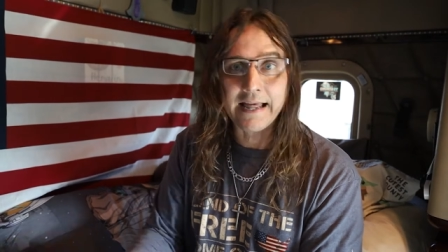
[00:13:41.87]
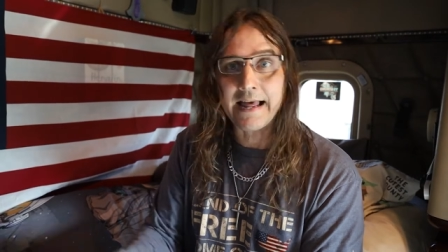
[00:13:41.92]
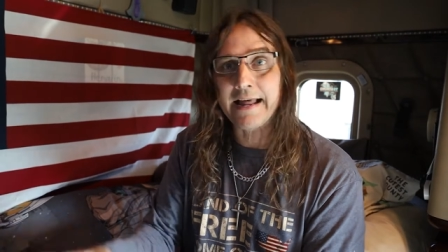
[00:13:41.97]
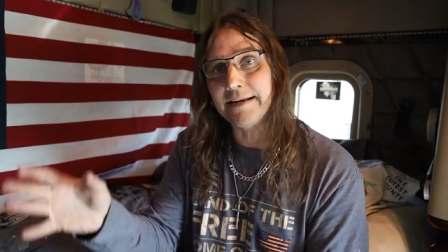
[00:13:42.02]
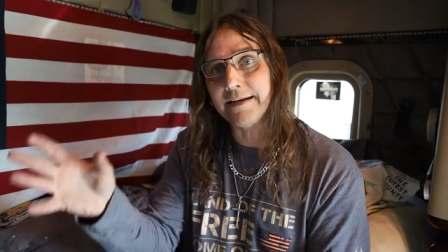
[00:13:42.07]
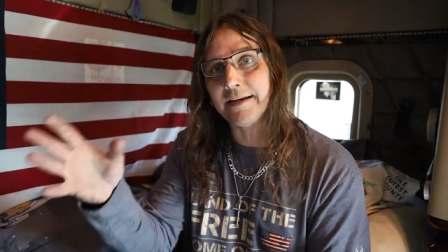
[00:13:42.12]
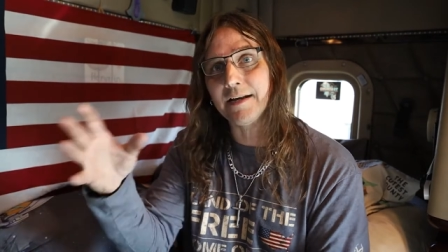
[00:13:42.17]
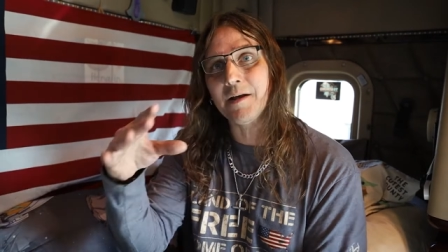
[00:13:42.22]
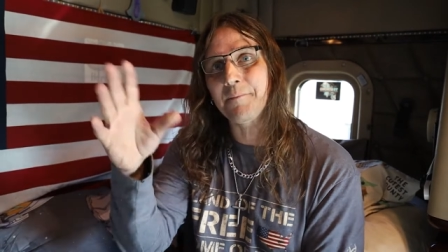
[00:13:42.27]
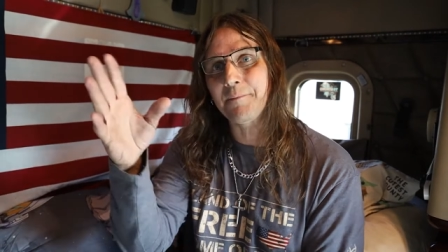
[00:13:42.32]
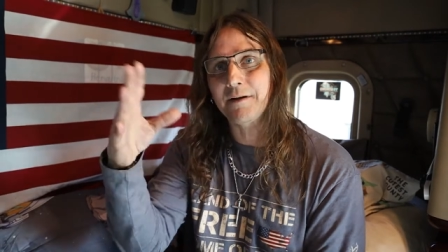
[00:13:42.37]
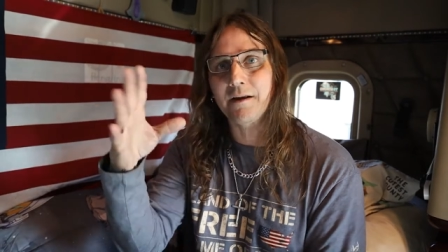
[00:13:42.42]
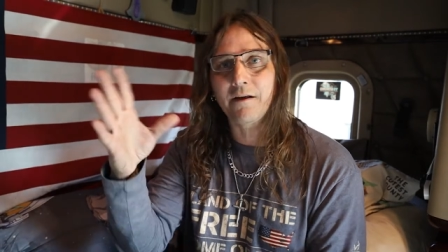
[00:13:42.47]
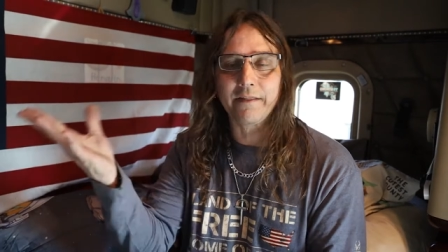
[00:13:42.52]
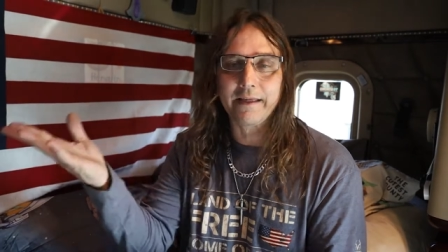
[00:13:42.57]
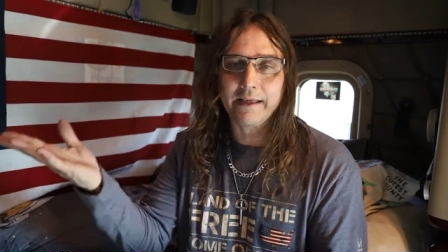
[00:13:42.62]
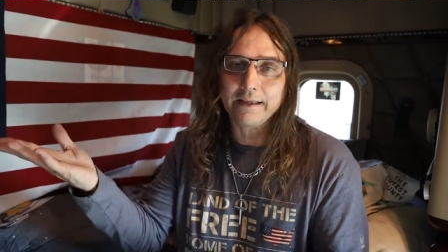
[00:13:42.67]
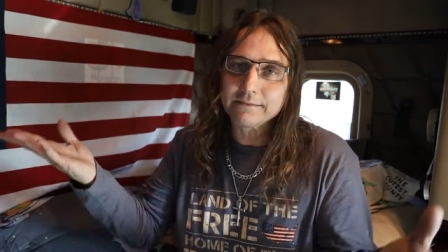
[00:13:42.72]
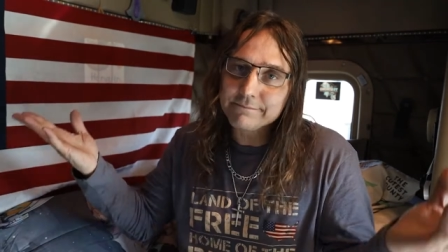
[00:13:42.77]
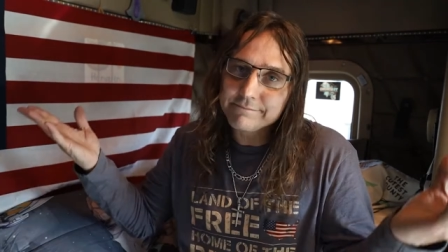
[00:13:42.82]
lined it up and
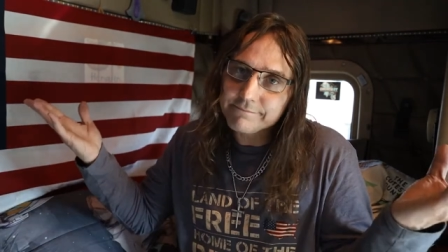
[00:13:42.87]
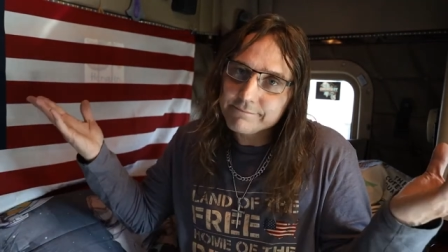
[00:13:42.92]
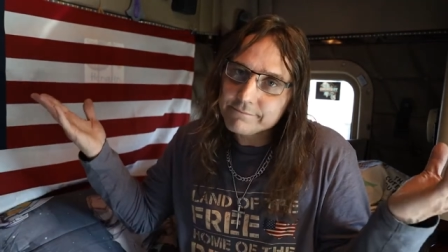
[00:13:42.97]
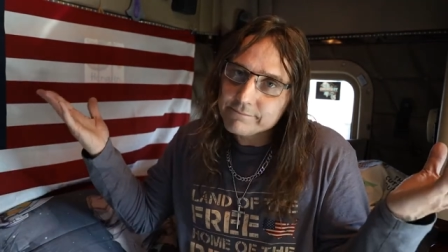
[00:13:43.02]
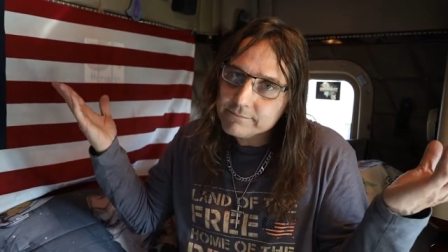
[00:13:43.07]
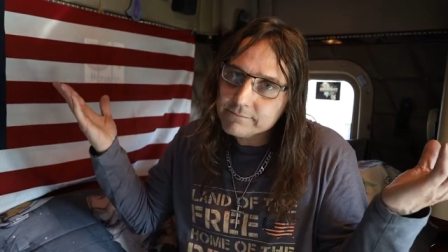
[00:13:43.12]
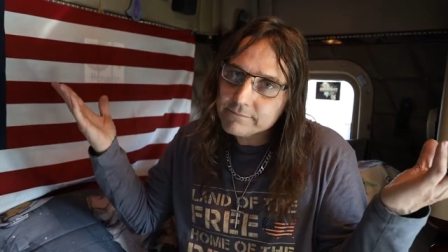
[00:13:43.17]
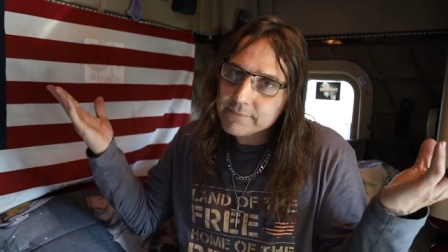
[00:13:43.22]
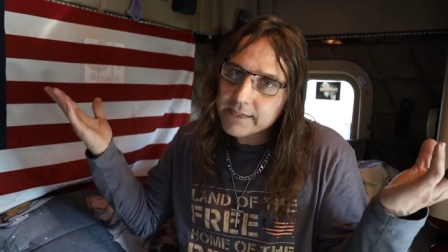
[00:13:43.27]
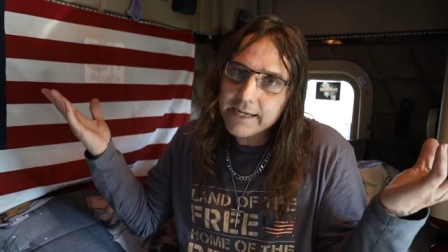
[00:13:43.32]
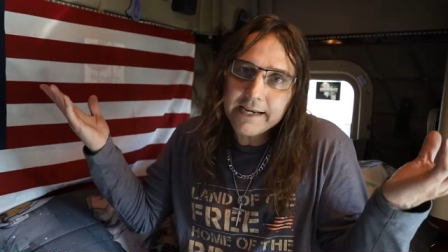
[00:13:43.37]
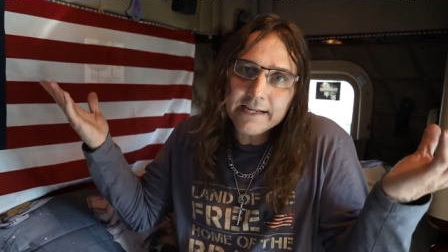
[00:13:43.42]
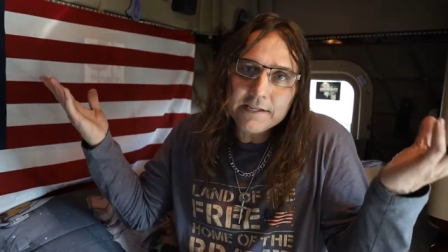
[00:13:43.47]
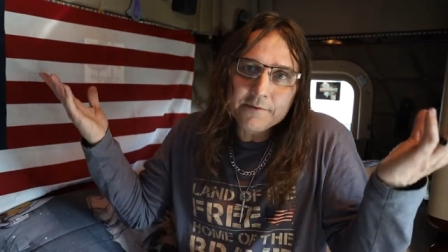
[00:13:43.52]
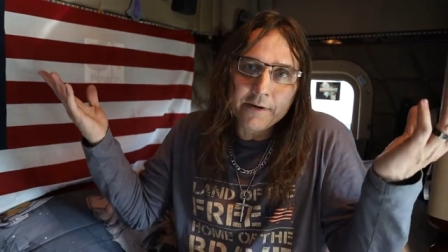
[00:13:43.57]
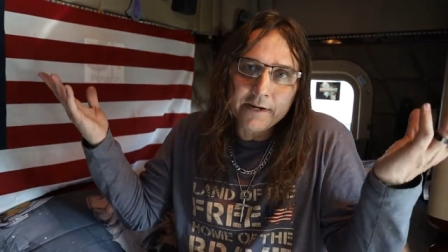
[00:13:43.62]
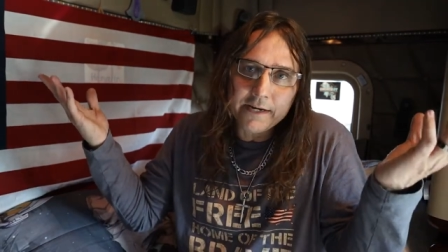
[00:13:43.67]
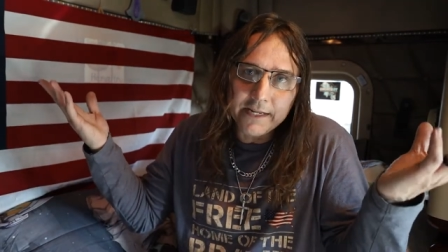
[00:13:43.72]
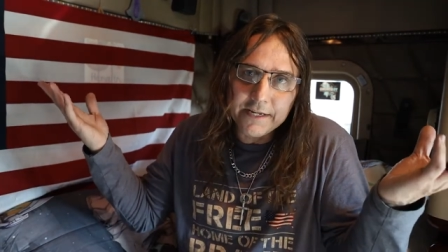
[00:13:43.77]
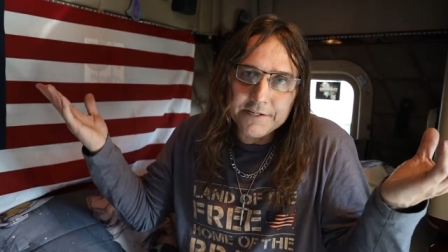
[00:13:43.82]
all that. It is
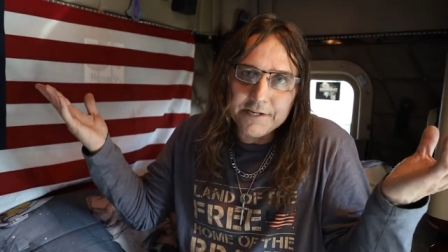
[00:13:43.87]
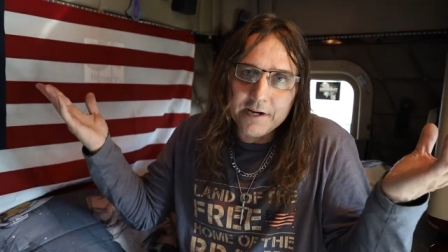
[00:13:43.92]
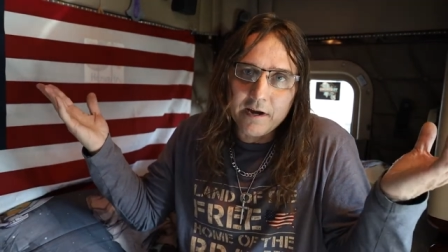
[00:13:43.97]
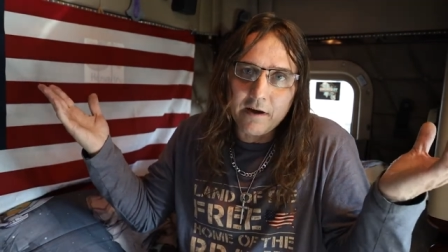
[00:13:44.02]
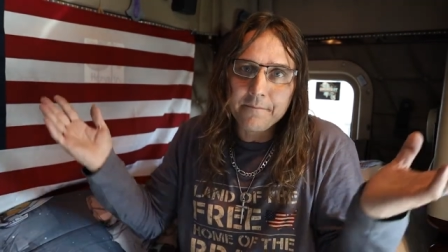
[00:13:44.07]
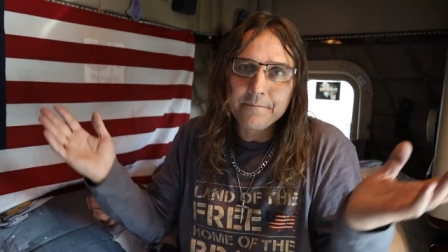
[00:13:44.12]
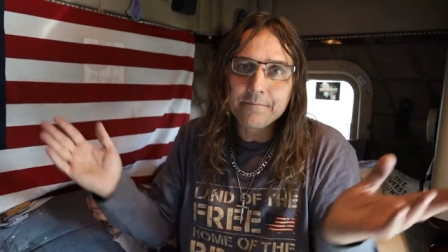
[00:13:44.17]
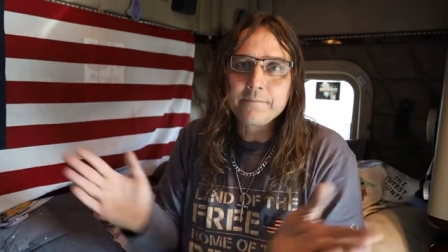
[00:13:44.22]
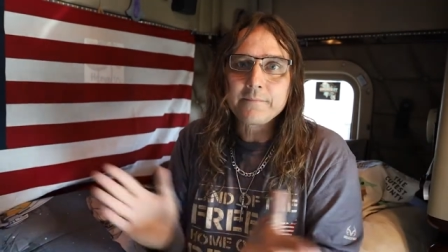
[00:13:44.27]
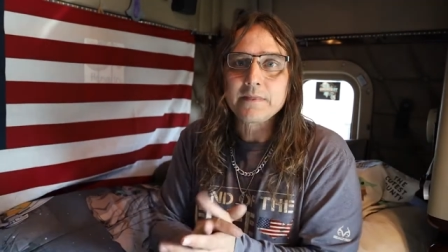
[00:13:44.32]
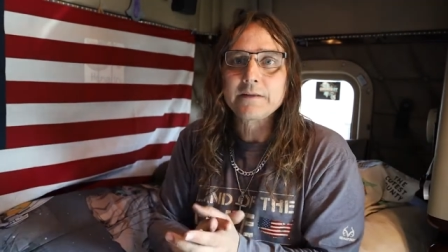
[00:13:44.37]
what it is, y'all.